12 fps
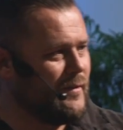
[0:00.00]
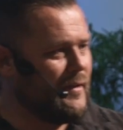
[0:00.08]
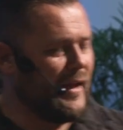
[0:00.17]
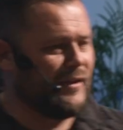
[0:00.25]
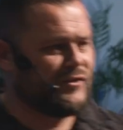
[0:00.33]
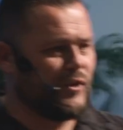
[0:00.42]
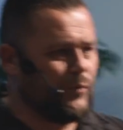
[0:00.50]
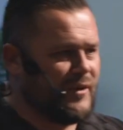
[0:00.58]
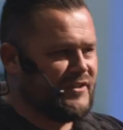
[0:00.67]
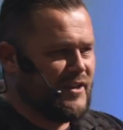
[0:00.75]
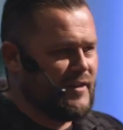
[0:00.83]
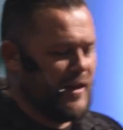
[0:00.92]
And so we
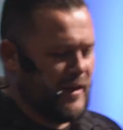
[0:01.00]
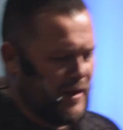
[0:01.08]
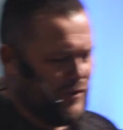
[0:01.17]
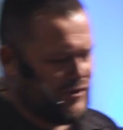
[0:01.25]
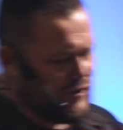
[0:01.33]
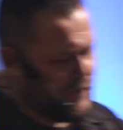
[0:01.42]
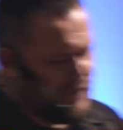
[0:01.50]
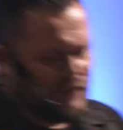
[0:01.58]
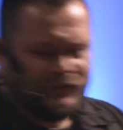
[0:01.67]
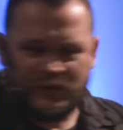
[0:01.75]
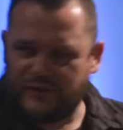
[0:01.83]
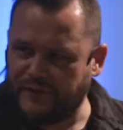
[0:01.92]
see that here. It's just
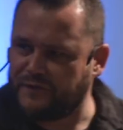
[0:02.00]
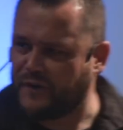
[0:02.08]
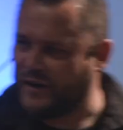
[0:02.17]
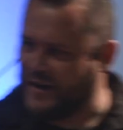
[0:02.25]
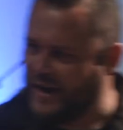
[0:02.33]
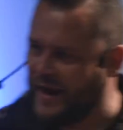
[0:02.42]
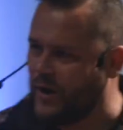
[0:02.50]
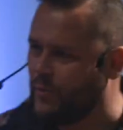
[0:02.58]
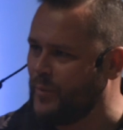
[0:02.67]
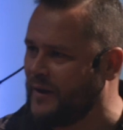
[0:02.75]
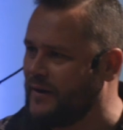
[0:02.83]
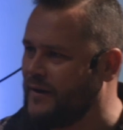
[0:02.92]
filtered differently now,
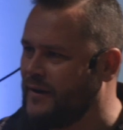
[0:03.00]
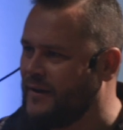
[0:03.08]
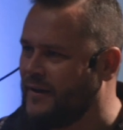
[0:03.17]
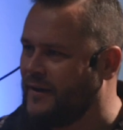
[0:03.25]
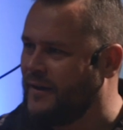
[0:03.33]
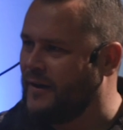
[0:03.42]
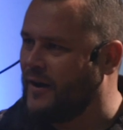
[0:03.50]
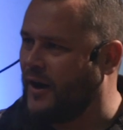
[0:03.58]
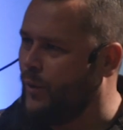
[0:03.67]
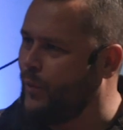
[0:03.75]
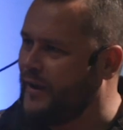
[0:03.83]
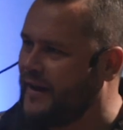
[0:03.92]
but
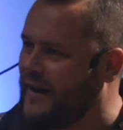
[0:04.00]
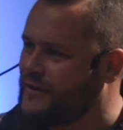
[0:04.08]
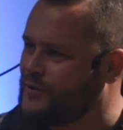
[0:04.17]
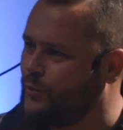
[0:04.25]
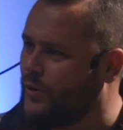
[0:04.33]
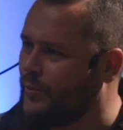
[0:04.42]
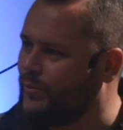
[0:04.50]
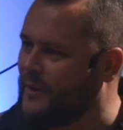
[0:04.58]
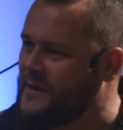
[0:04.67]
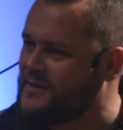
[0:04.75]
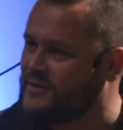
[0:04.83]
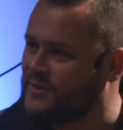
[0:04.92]
I want to get to what
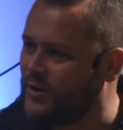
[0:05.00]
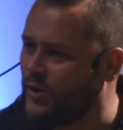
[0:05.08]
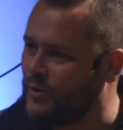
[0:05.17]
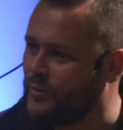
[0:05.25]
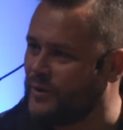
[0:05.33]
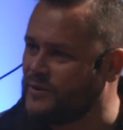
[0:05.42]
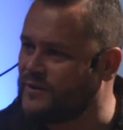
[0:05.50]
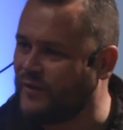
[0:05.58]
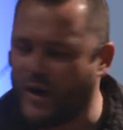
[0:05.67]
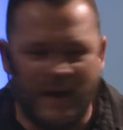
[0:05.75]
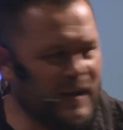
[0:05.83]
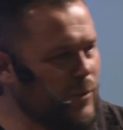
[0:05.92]
pleases God, because if
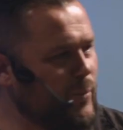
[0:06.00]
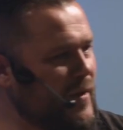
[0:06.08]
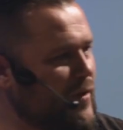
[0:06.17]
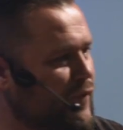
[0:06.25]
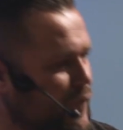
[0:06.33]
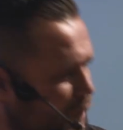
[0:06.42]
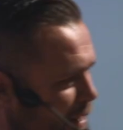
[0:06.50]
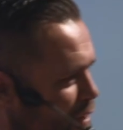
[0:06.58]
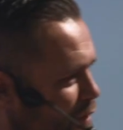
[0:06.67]
I can be a friend